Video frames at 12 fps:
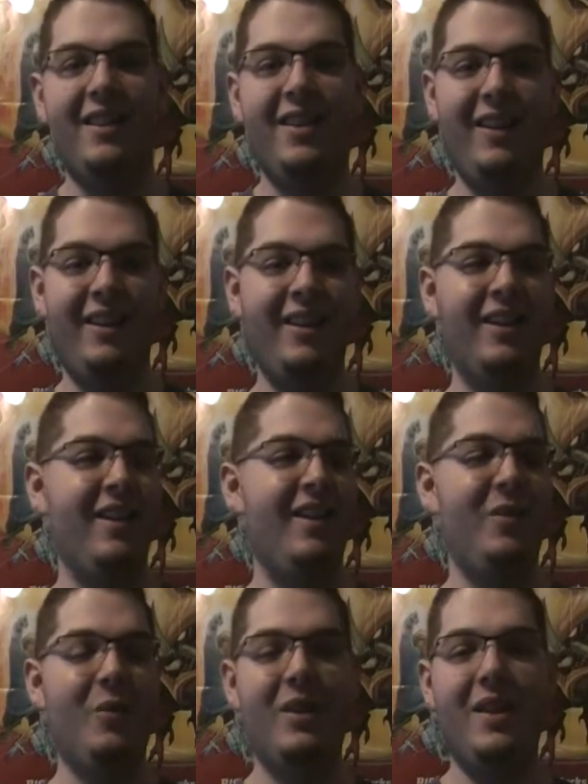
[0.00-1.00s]
Like,
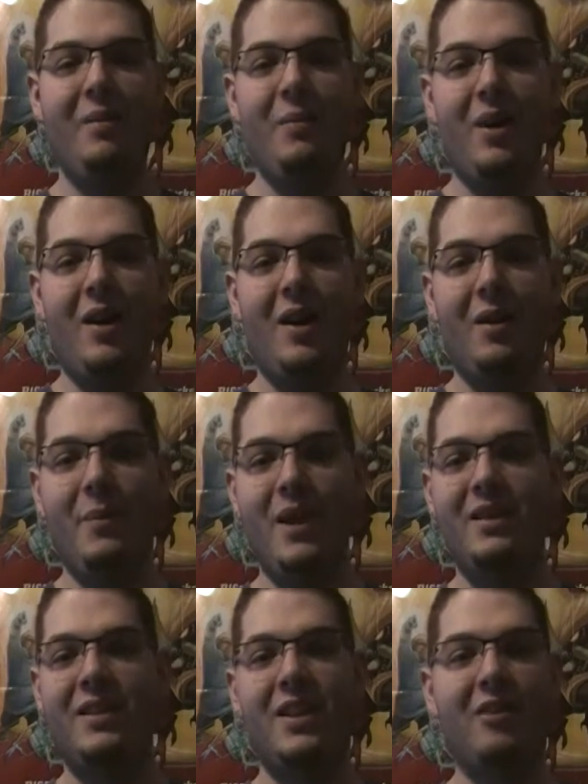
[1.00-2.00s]
when they
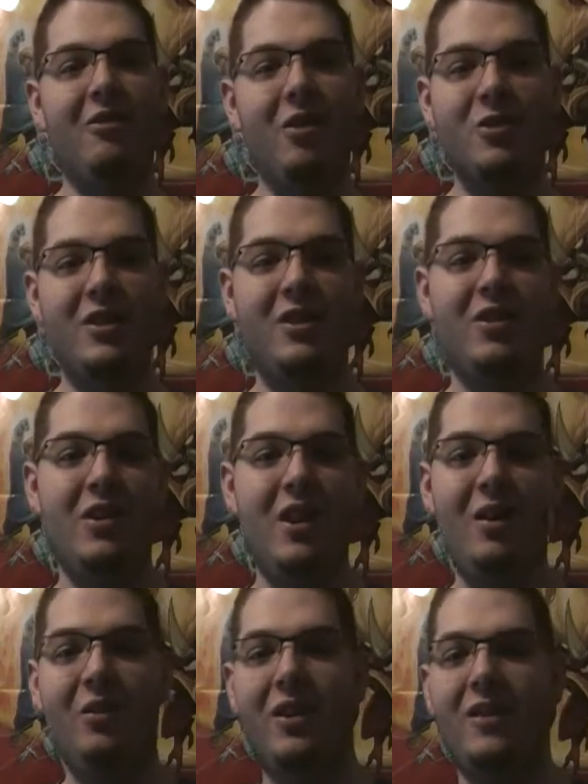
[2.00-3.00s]
made Synchros in
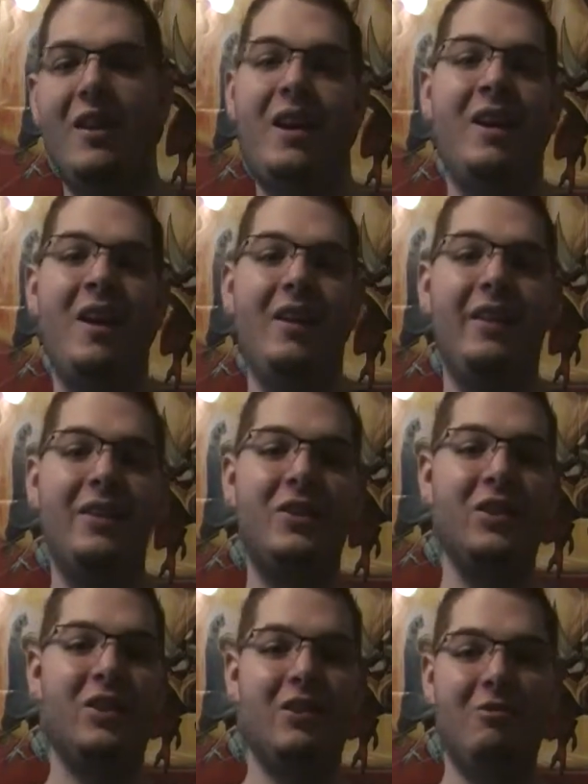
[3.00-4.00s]
Yu-Gi-Oh! They're like,
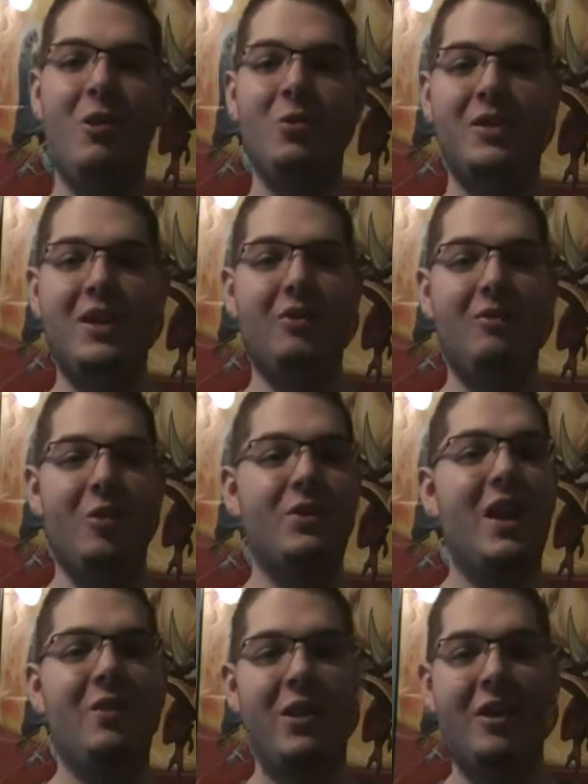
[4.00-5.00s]
let's just throw
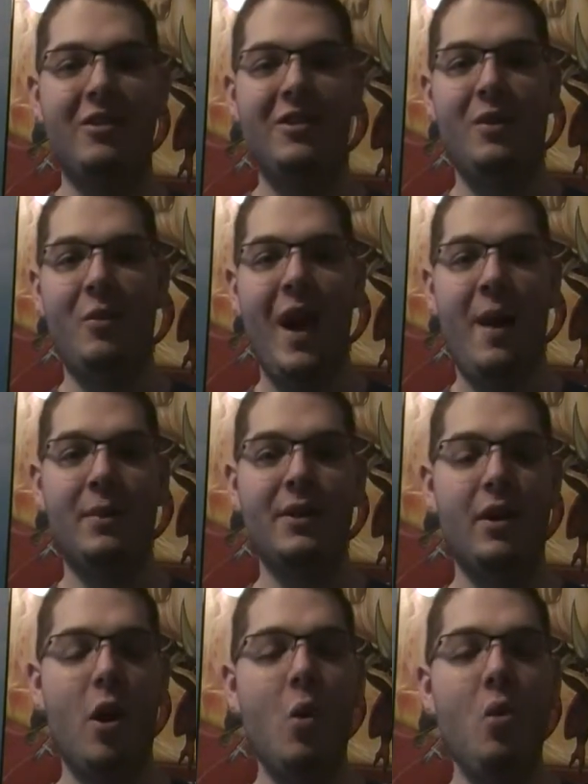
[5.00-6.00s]
Synchros out there and see what
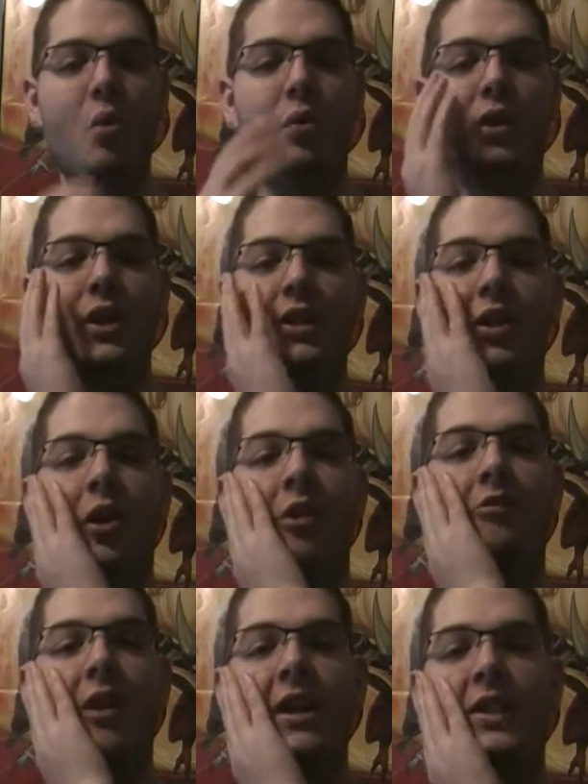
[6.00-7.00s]
happens. Oh, this
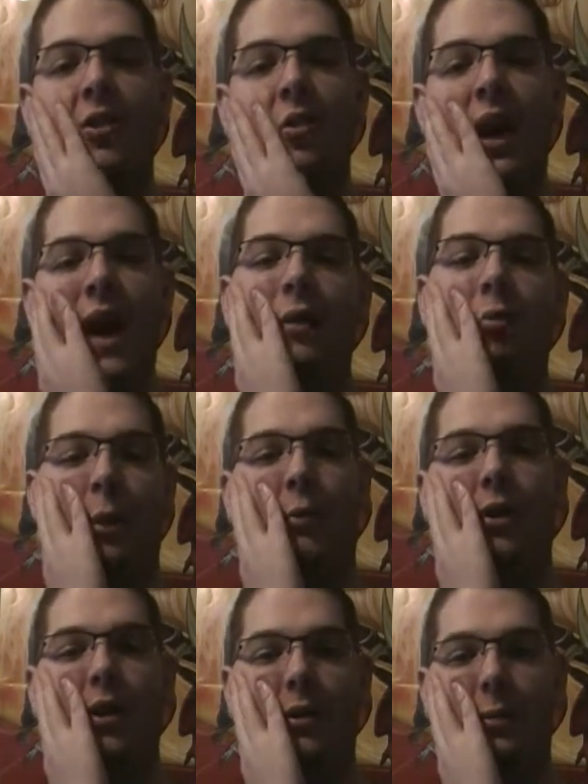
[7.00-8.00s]
card Rescue Cat,
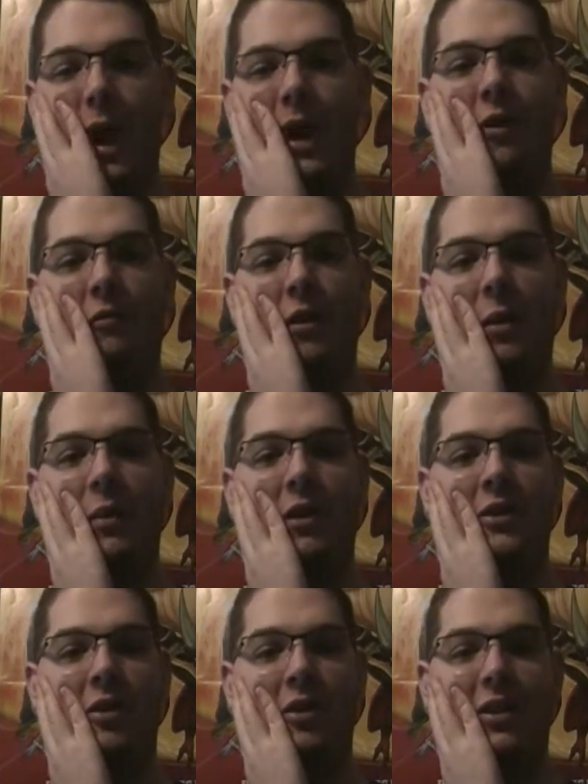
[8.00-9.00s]
reprinted back in Flaming
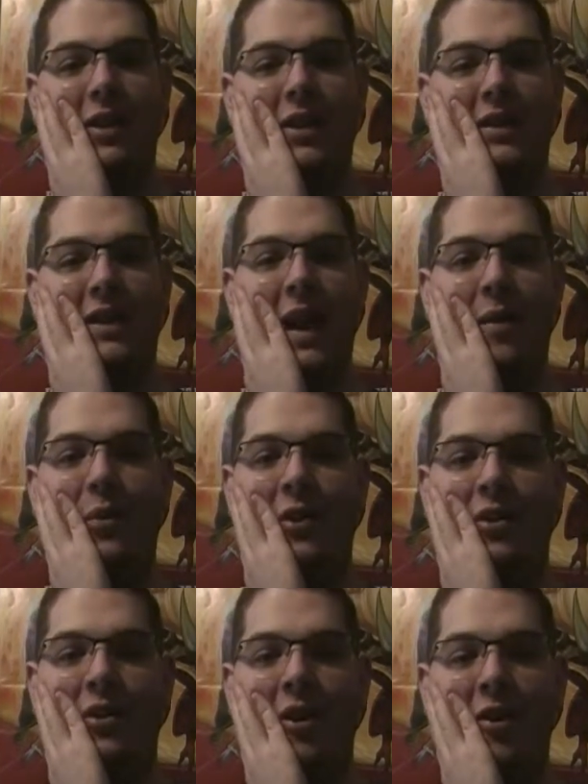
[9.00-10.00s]
Eternity, is now a
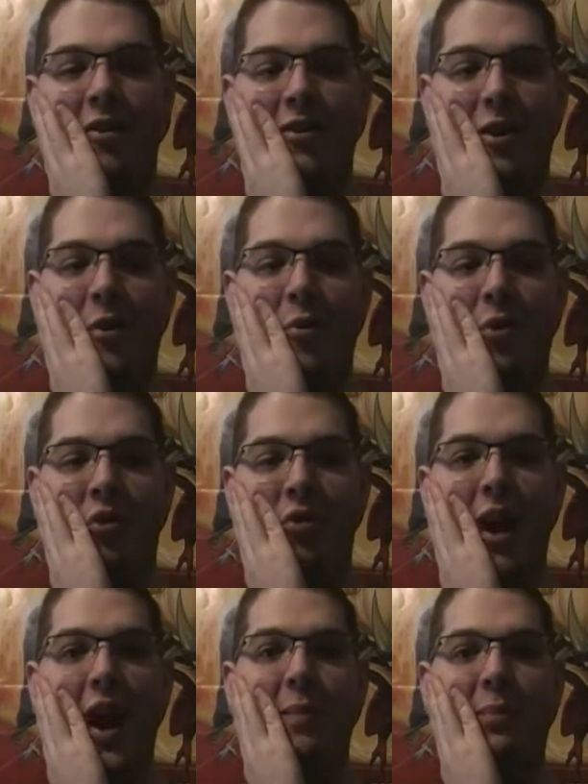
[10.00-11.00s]
good card? Oh
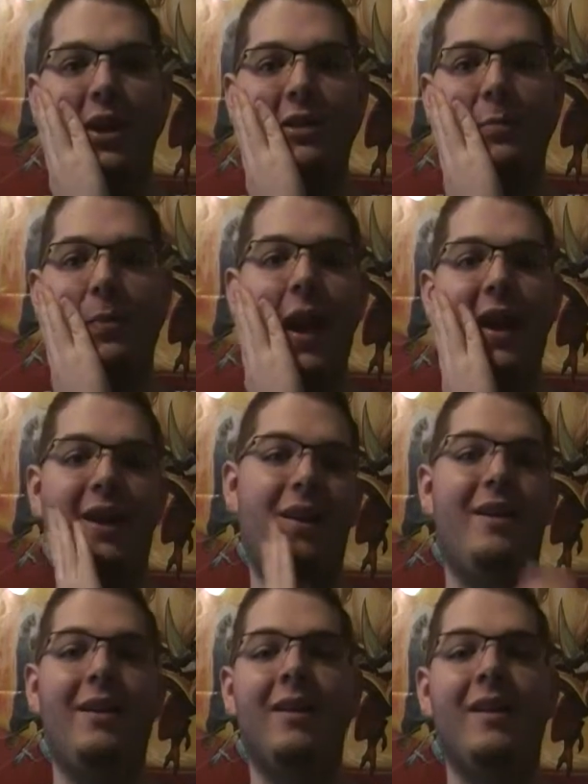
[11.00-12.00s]
crap, let's ban
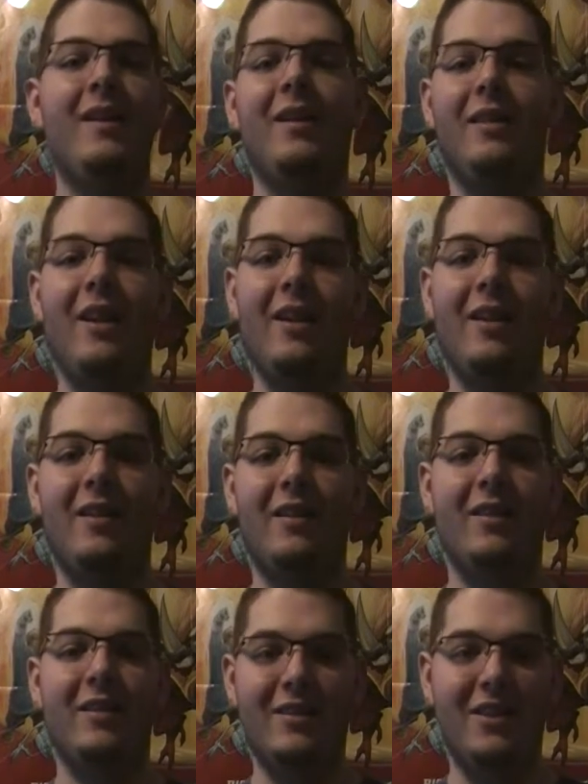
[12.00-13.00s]
it. Like,
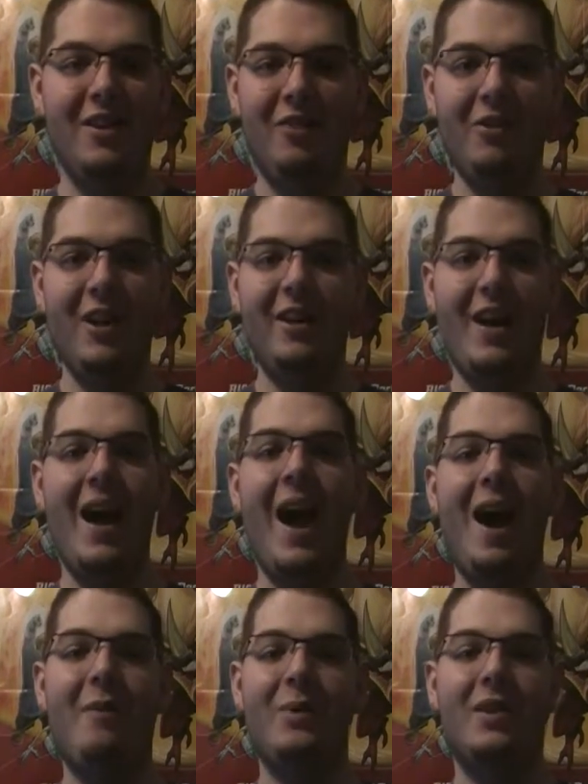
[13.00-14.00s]
stuff like that
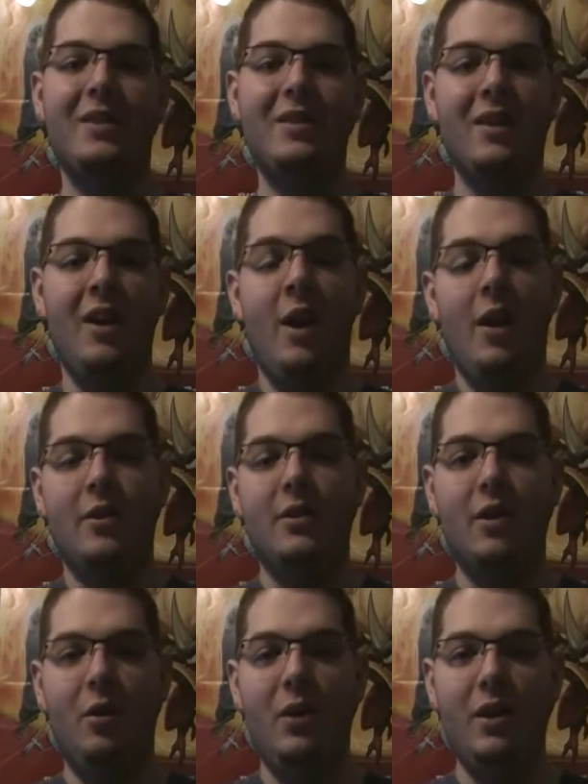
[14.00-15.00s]
happens.
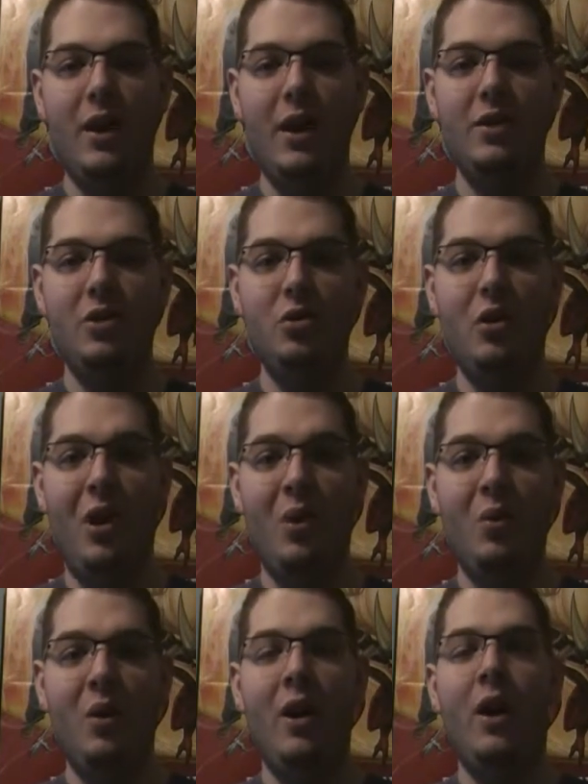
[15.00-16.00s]
So in
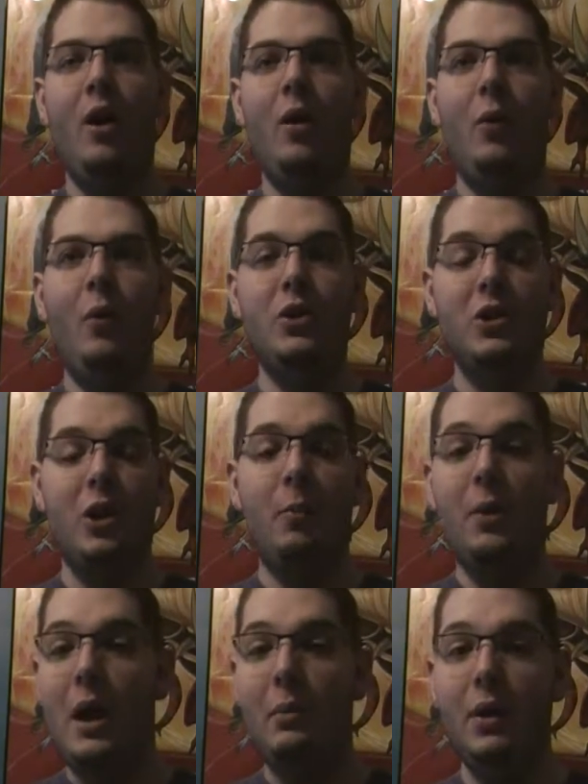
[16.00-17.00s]
Kaijudo, which they're
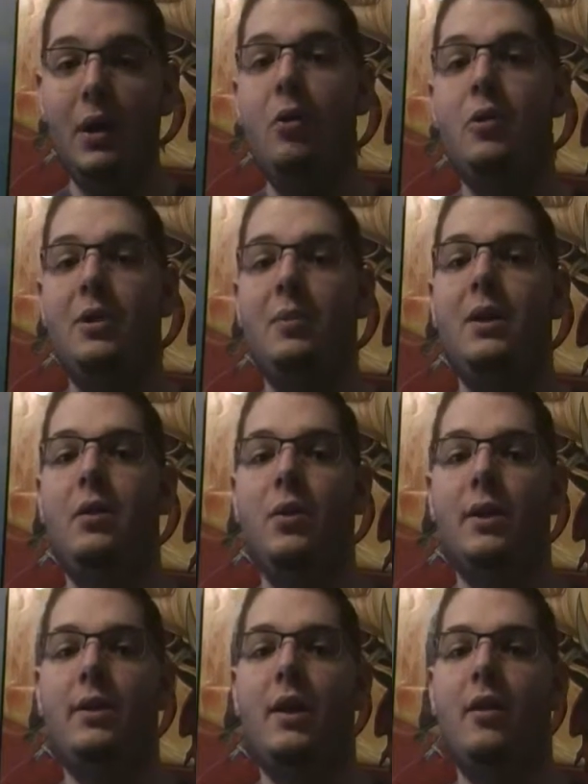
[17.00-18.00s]
probably going to be
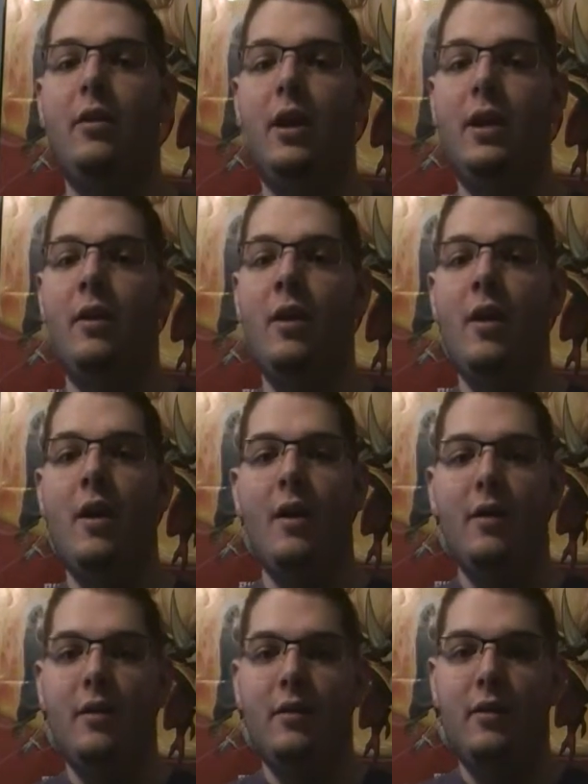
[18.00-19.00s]
doing cycling,
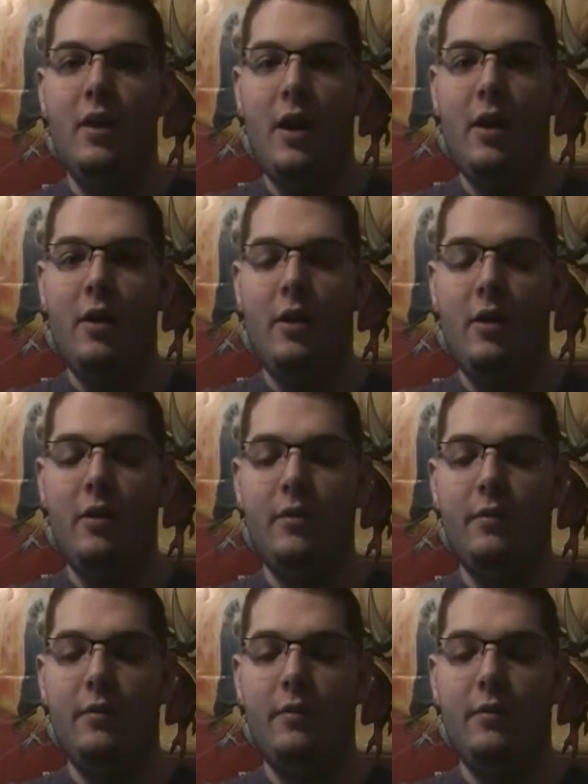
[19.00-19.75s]
they're